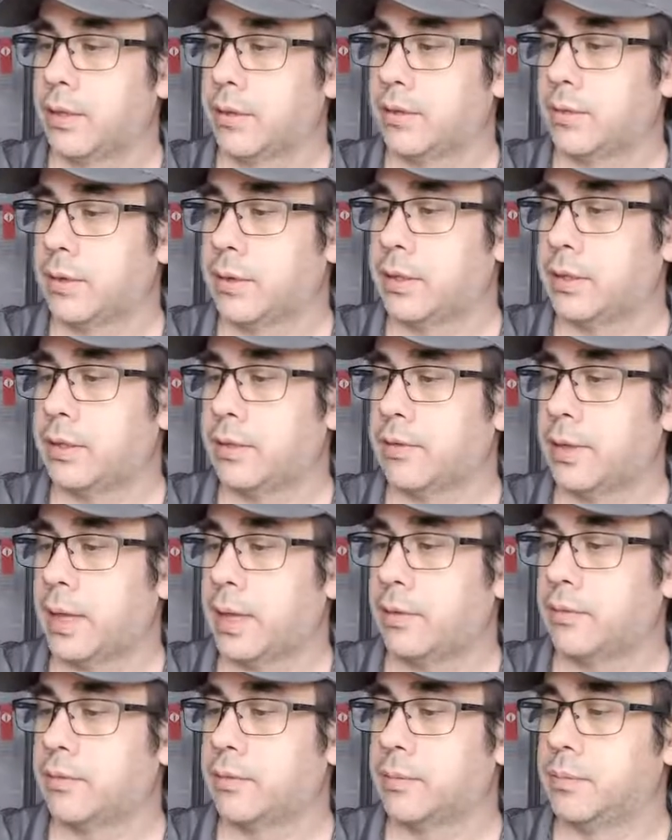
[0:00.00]
So it does
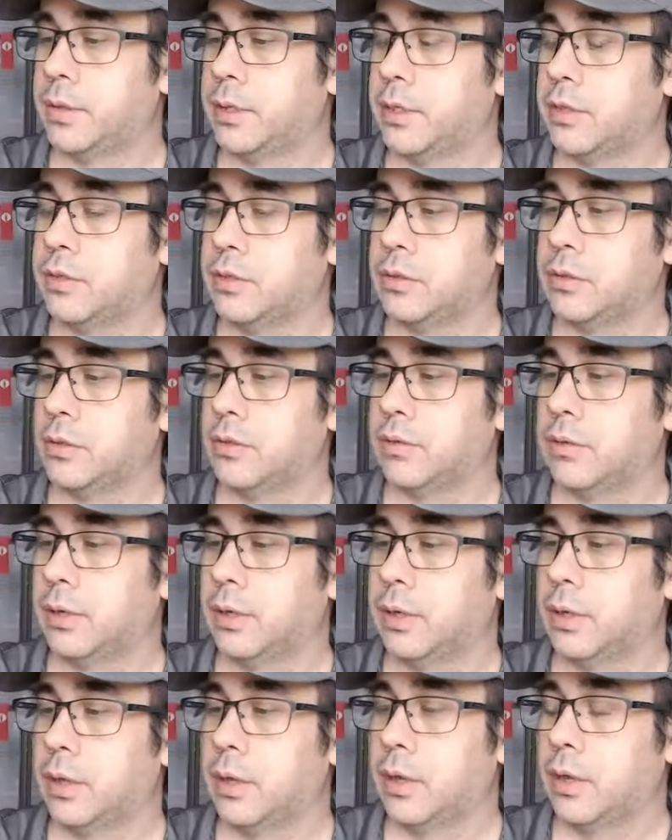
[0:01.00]
have some issues.
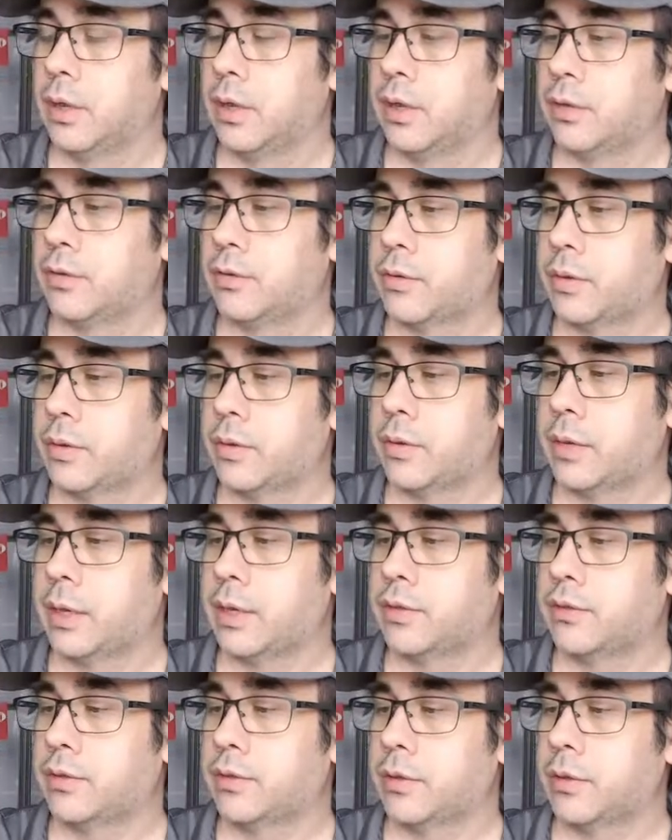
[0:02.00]
So
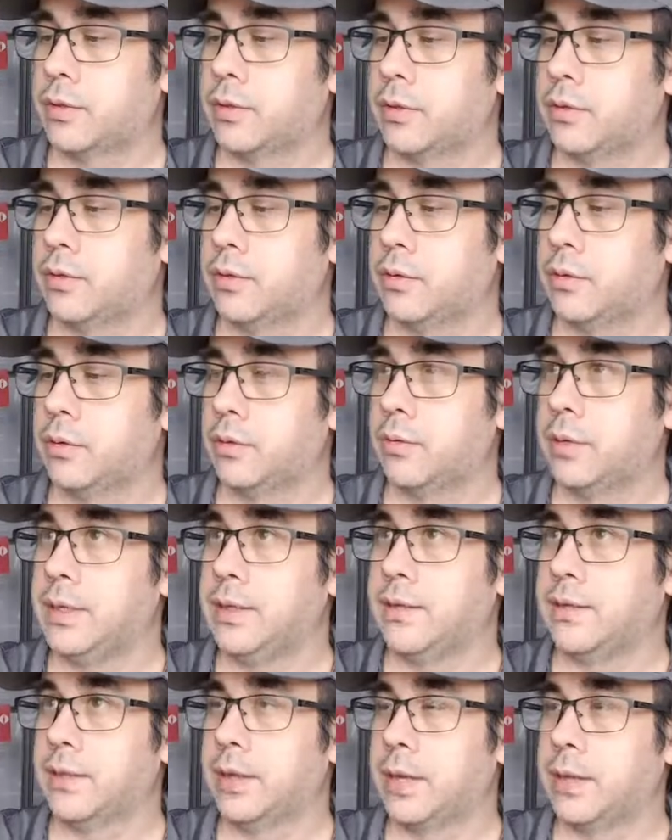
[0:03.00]
I started to
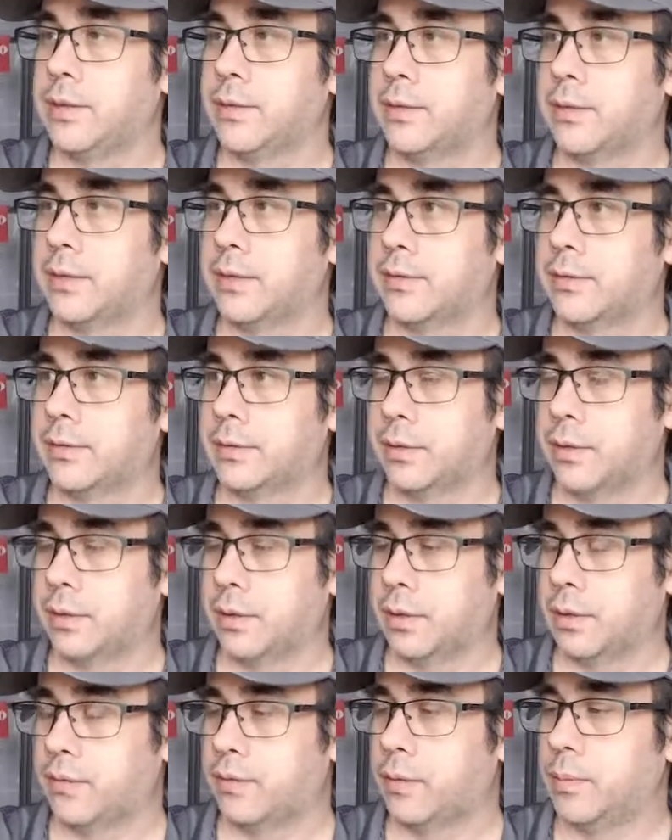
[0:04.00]
redesign this
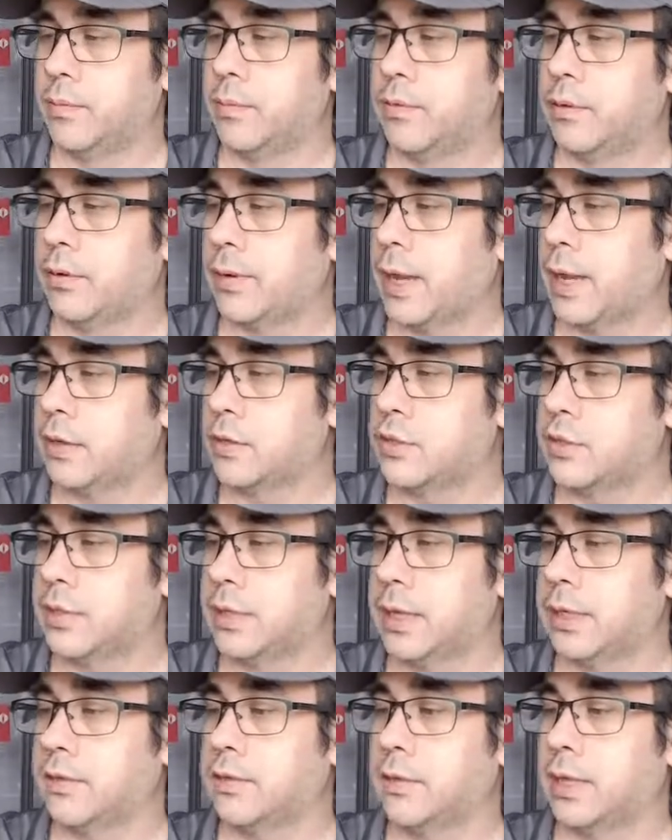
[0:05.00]
from scratch
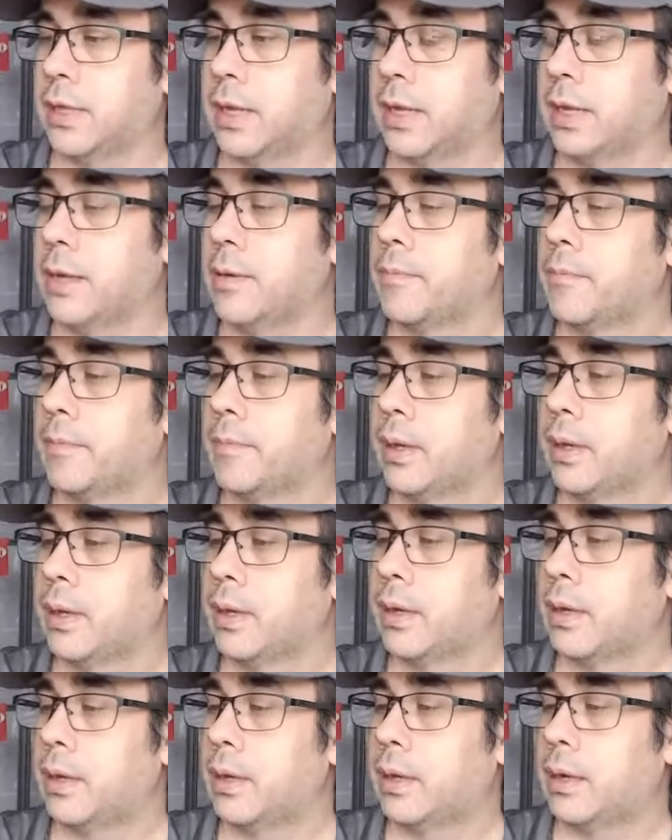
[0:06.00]
yesterday,
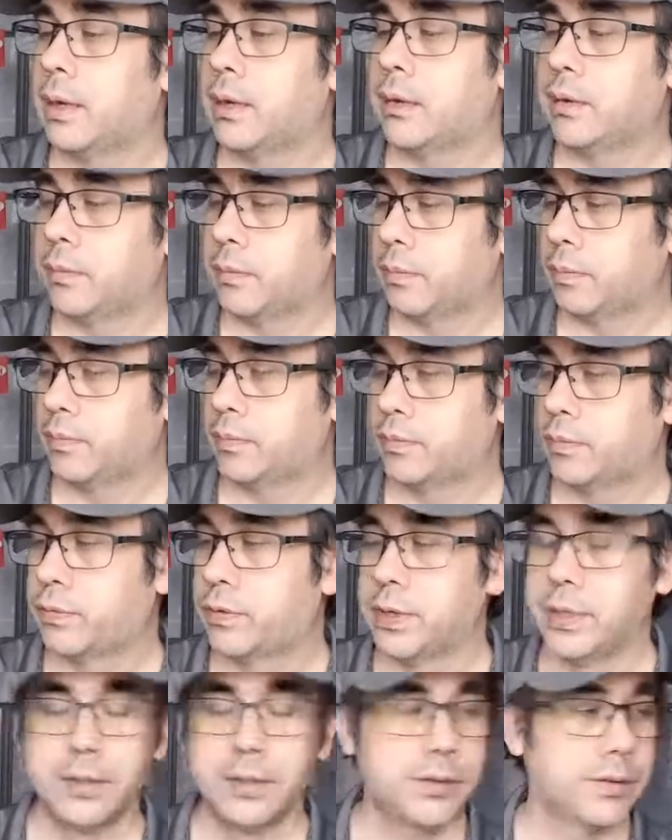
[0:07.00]
and I'll
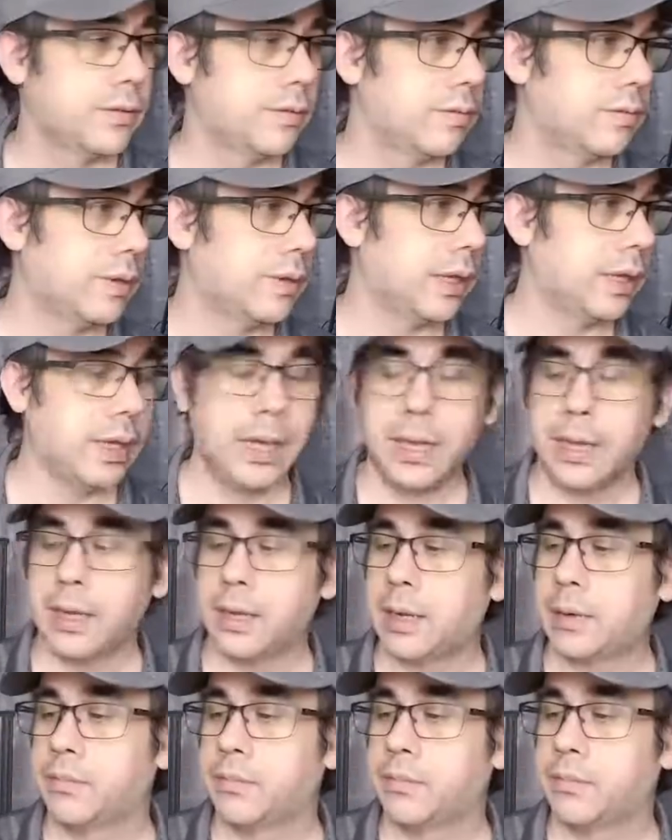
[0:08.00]
print when I can.